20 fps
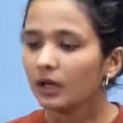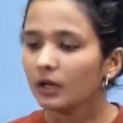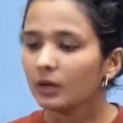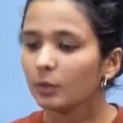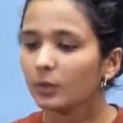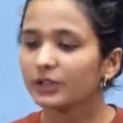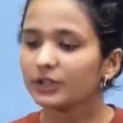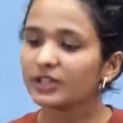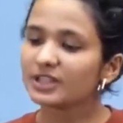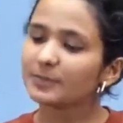
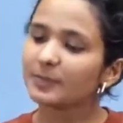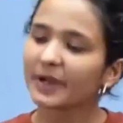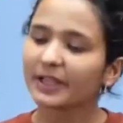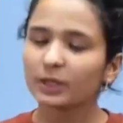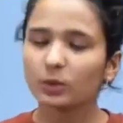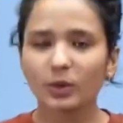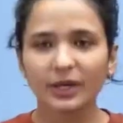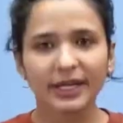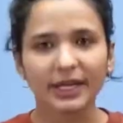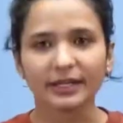With
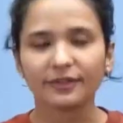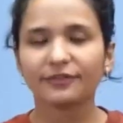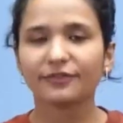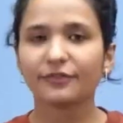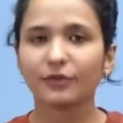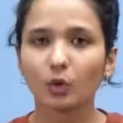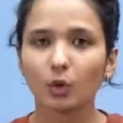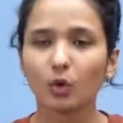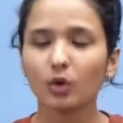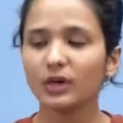respect to, again,
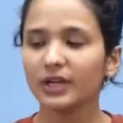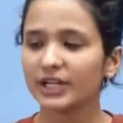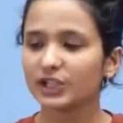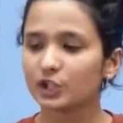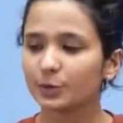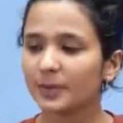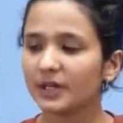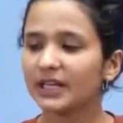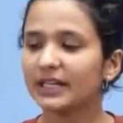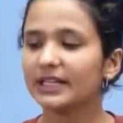flow,
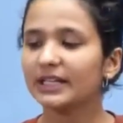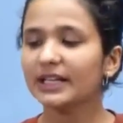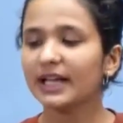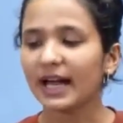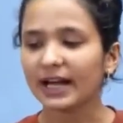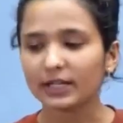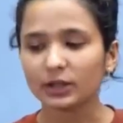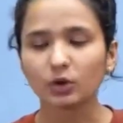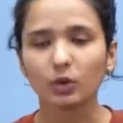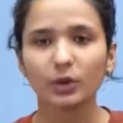legibility
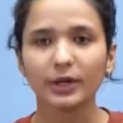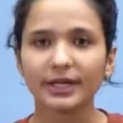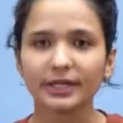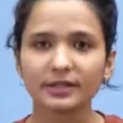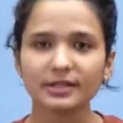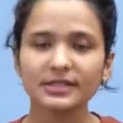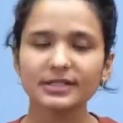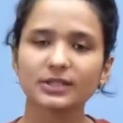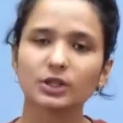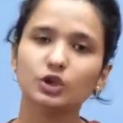and
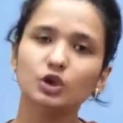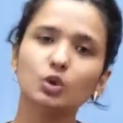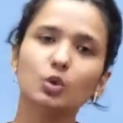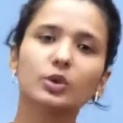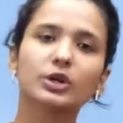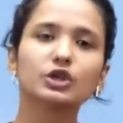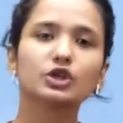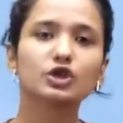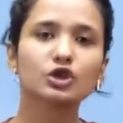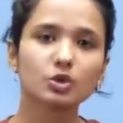coherence, you
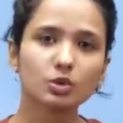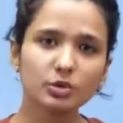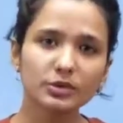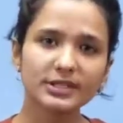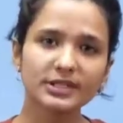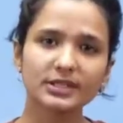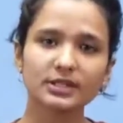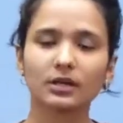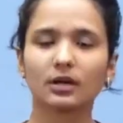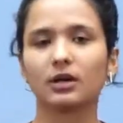can
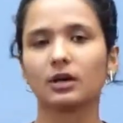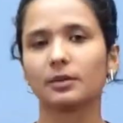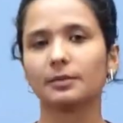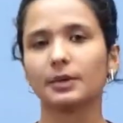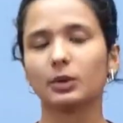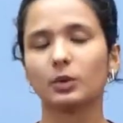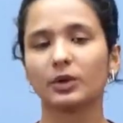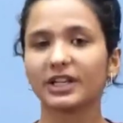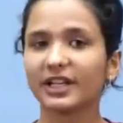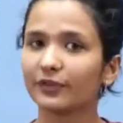choose
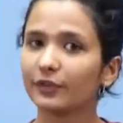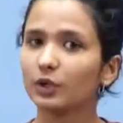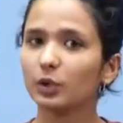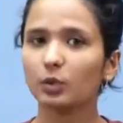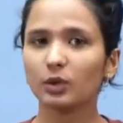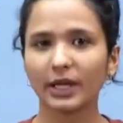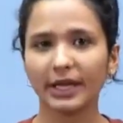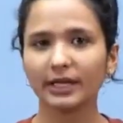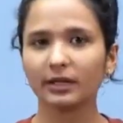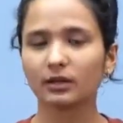whatever
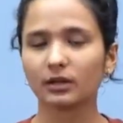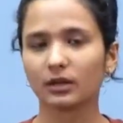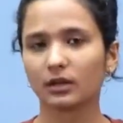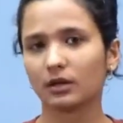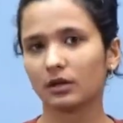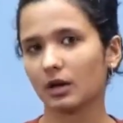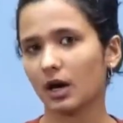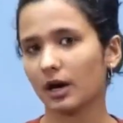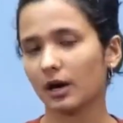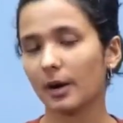you like,
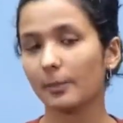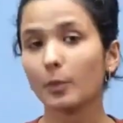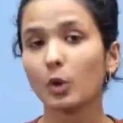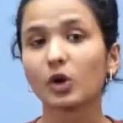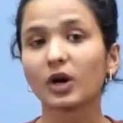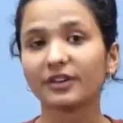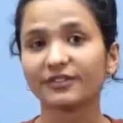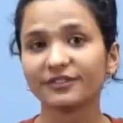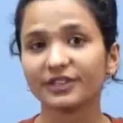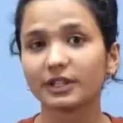are
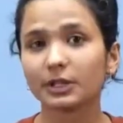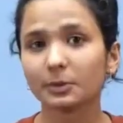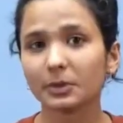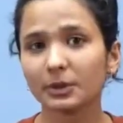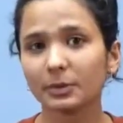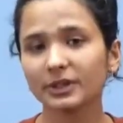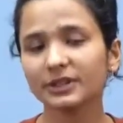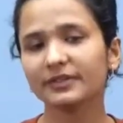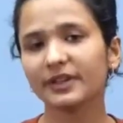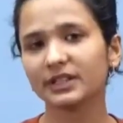more
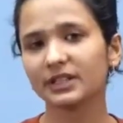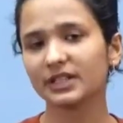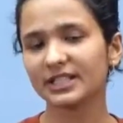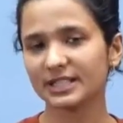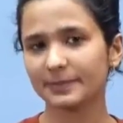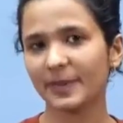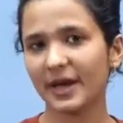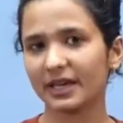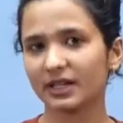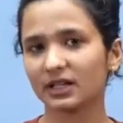comfortable with, whether
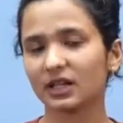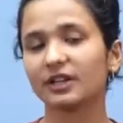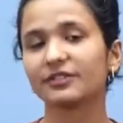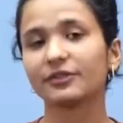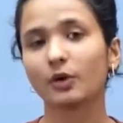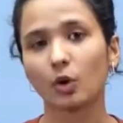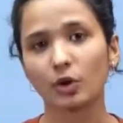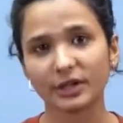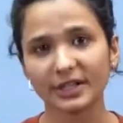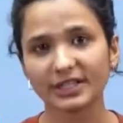it's
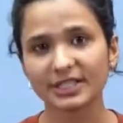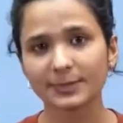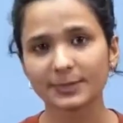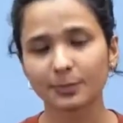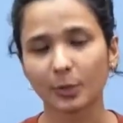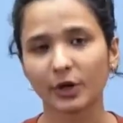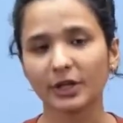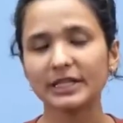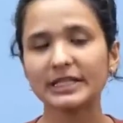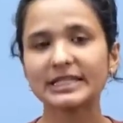paragraph or it's
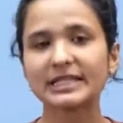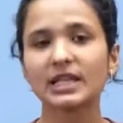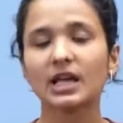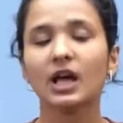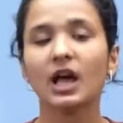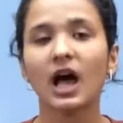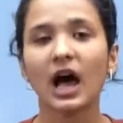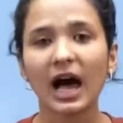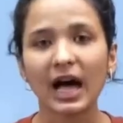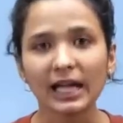points.
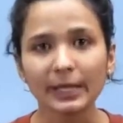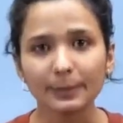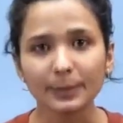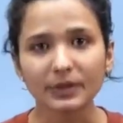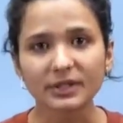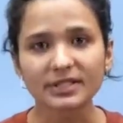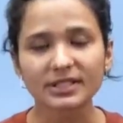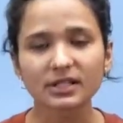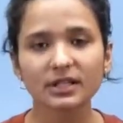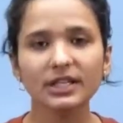I
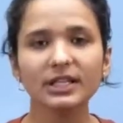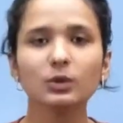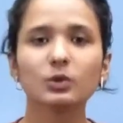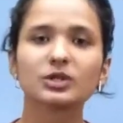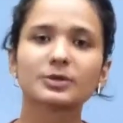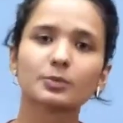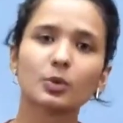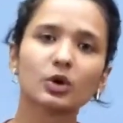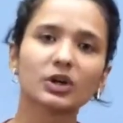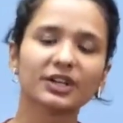personally
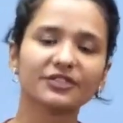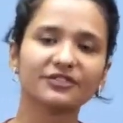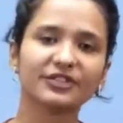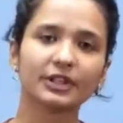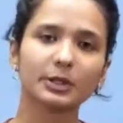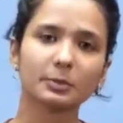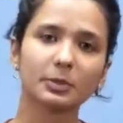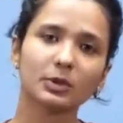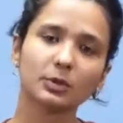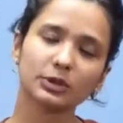was more
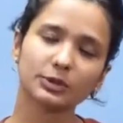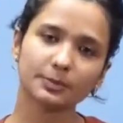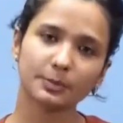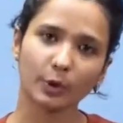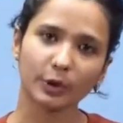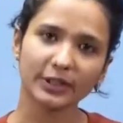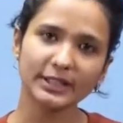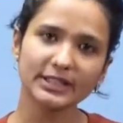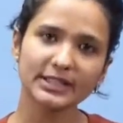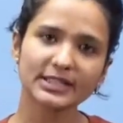comfortable with
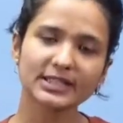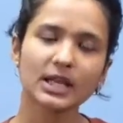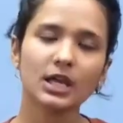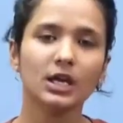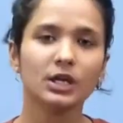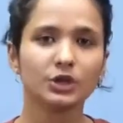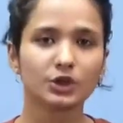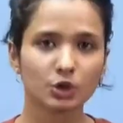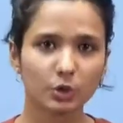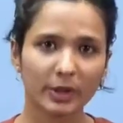points,
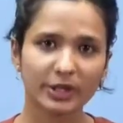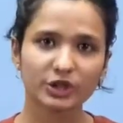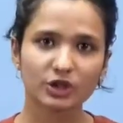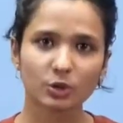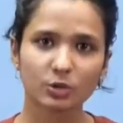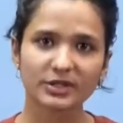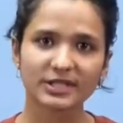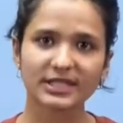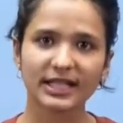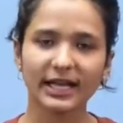so I
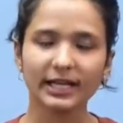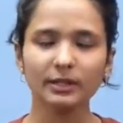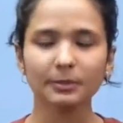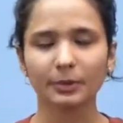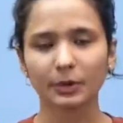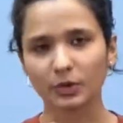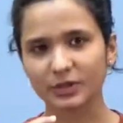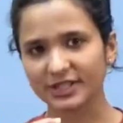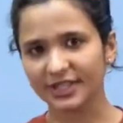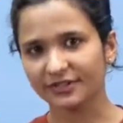chose that
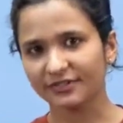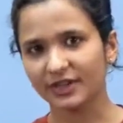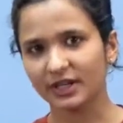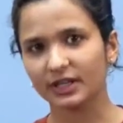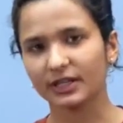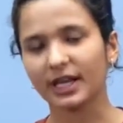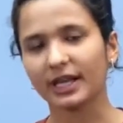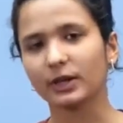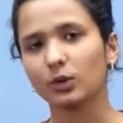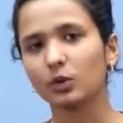because I
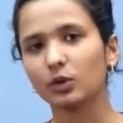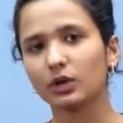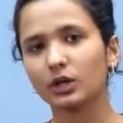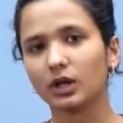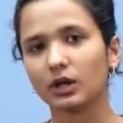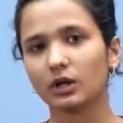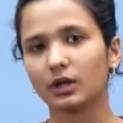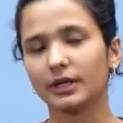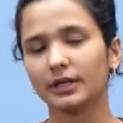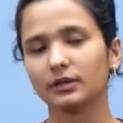felt I could
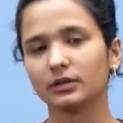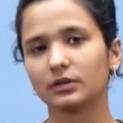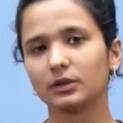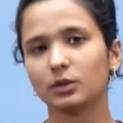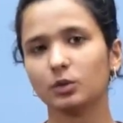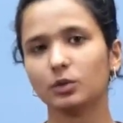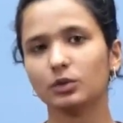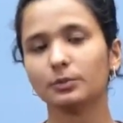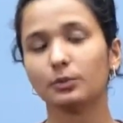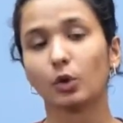
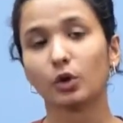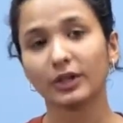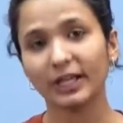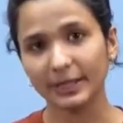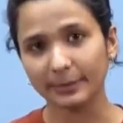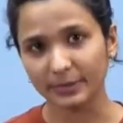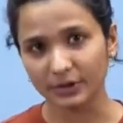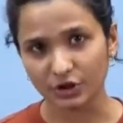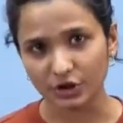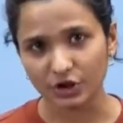include more
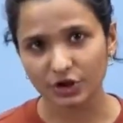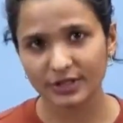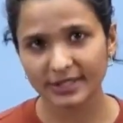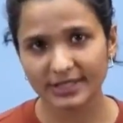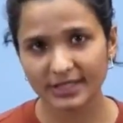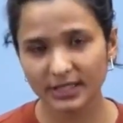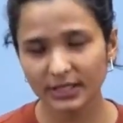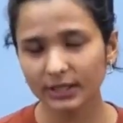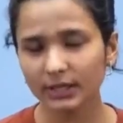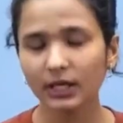
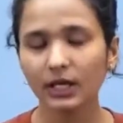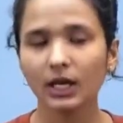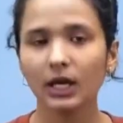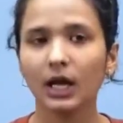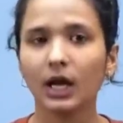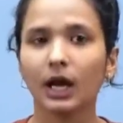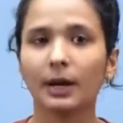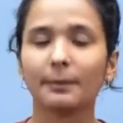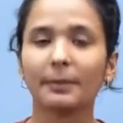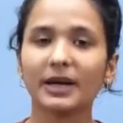dimensions in it.
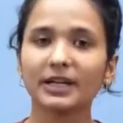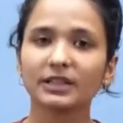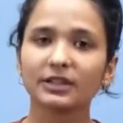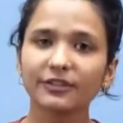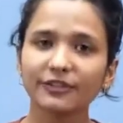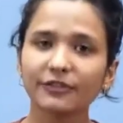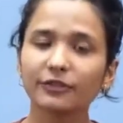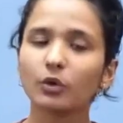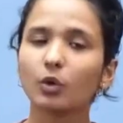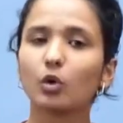But
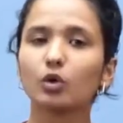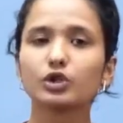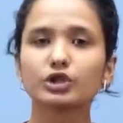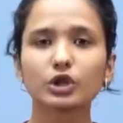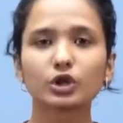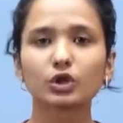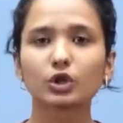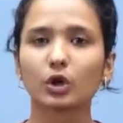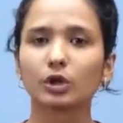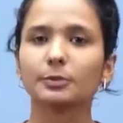the flow
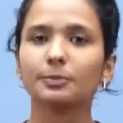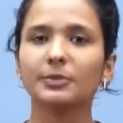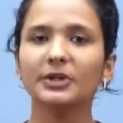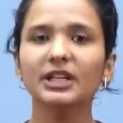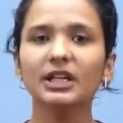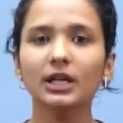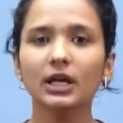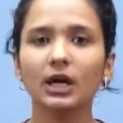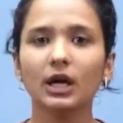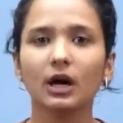should not
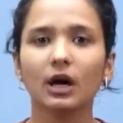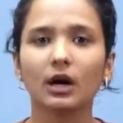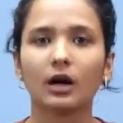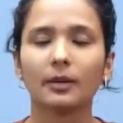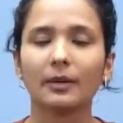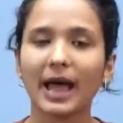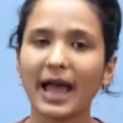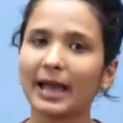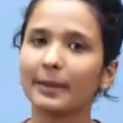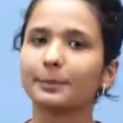be
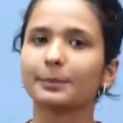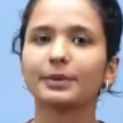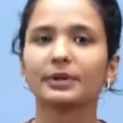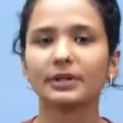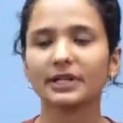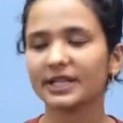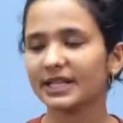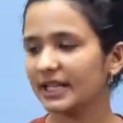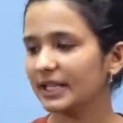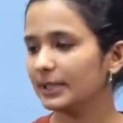
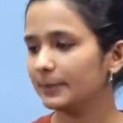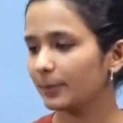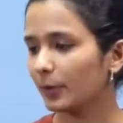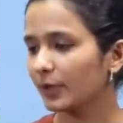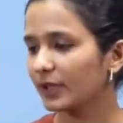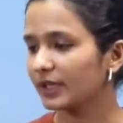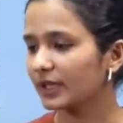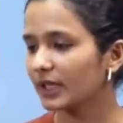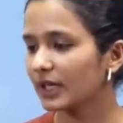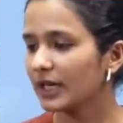hampered at any
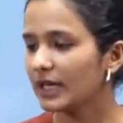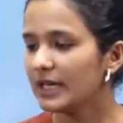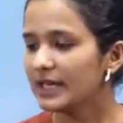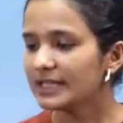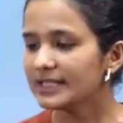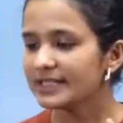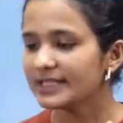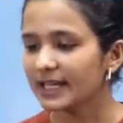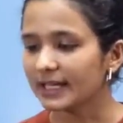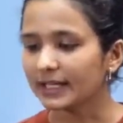point.
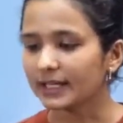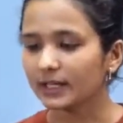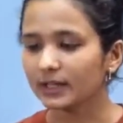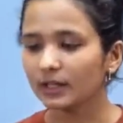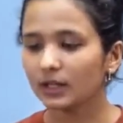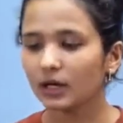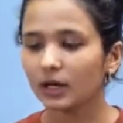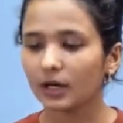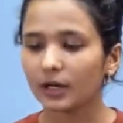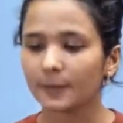
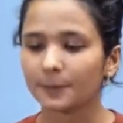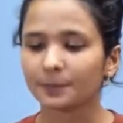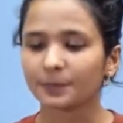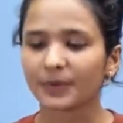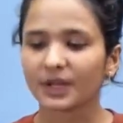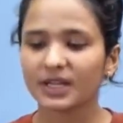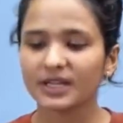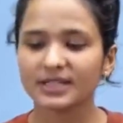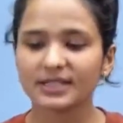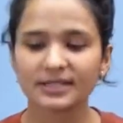Second
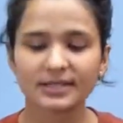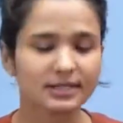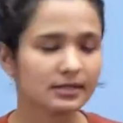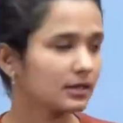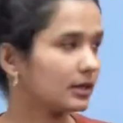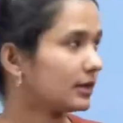is,